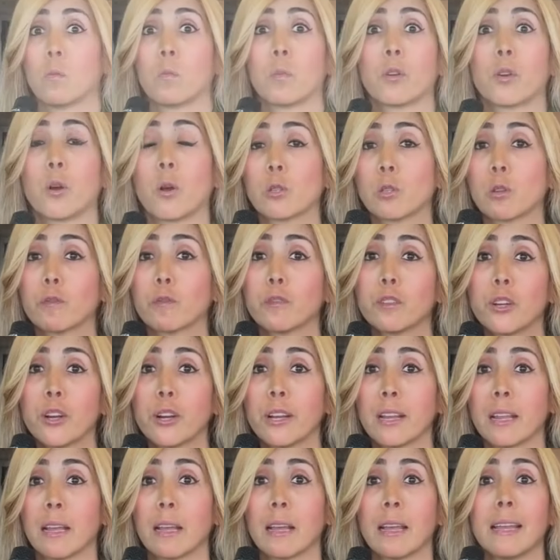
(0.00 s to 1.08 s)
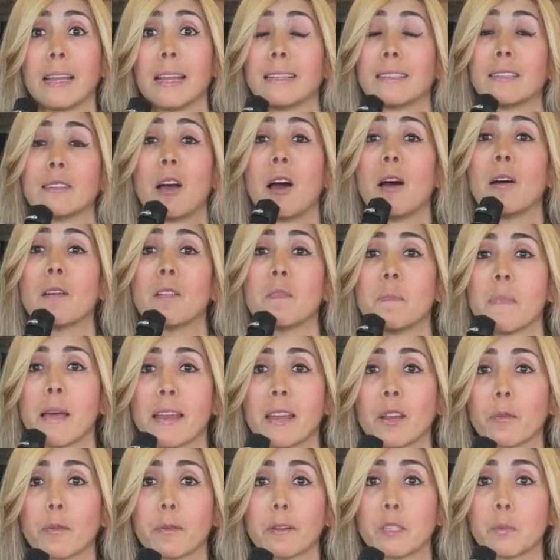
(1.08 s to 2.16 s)
We're also flirting, and it's an
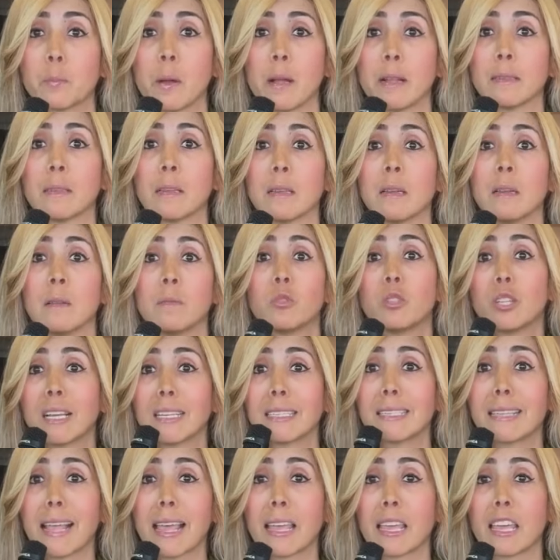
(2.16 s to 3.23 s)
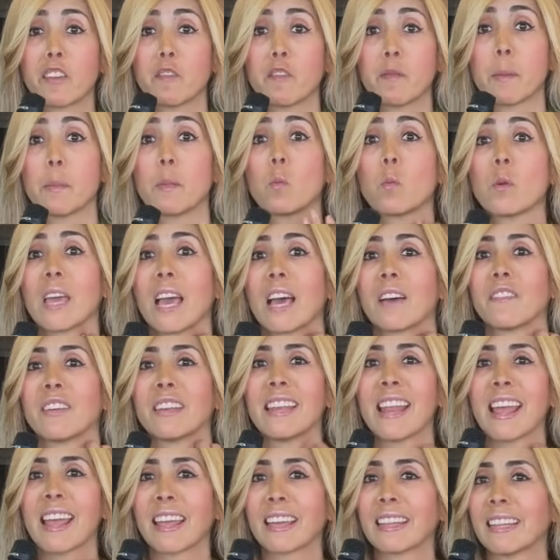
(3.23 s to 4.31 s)
automatic response. Just like if maybe we have a
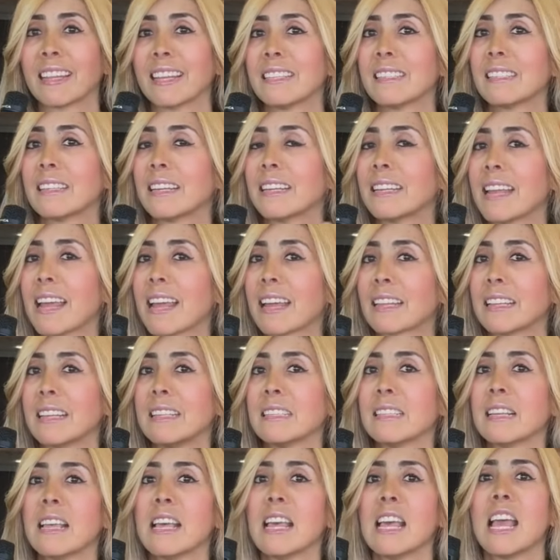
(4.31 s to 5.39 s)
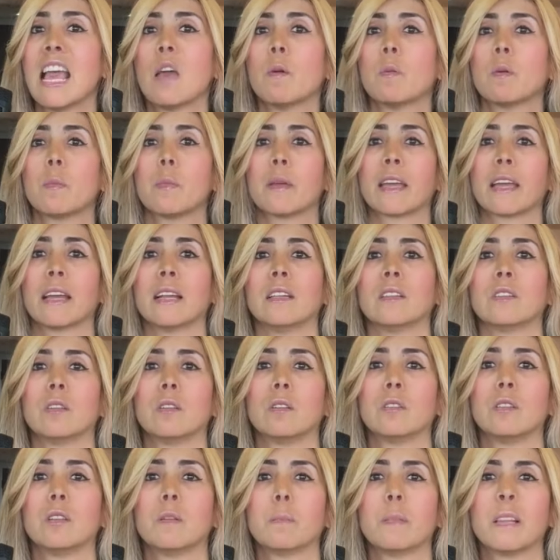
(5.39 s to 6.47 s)
necklace, and we begin
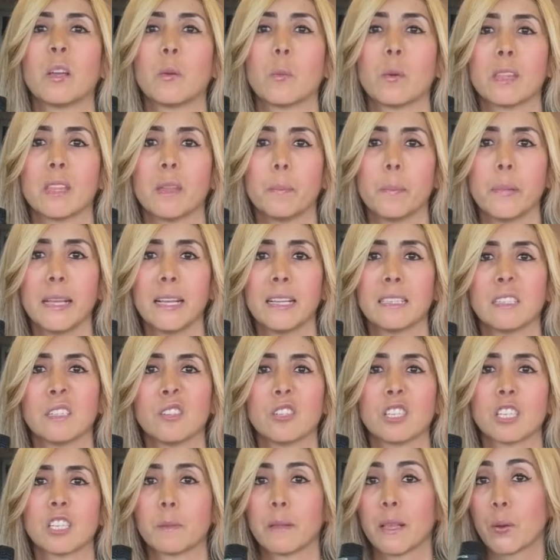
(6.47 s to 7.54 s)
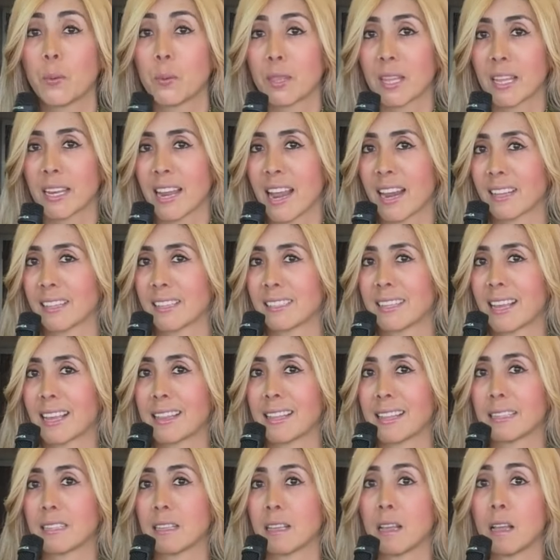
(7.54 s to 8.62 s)
to play with the beads and just play with the necklace like
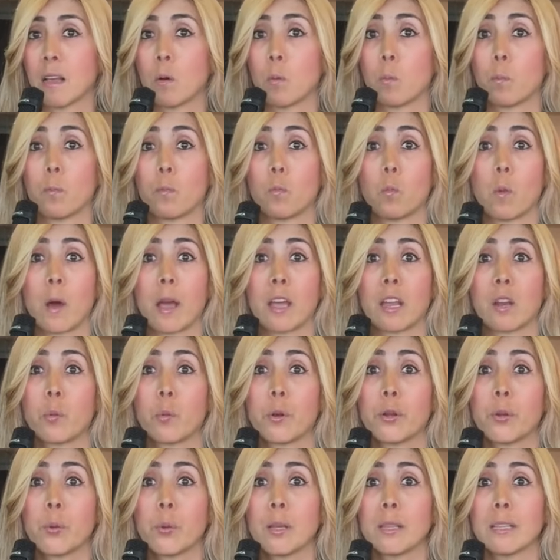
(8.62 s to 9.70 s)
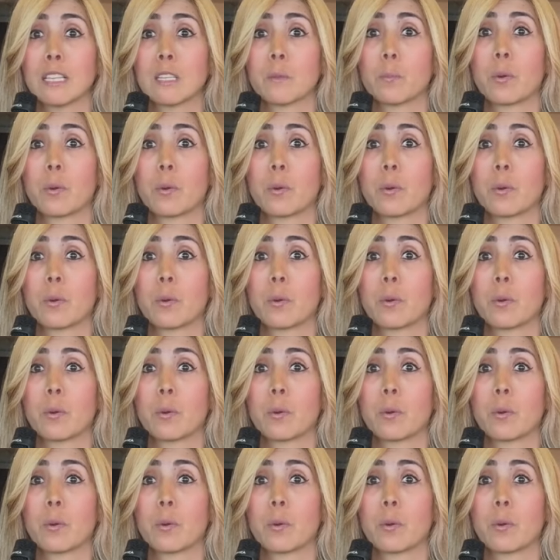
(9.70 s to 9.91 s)
this. Why are we doing this?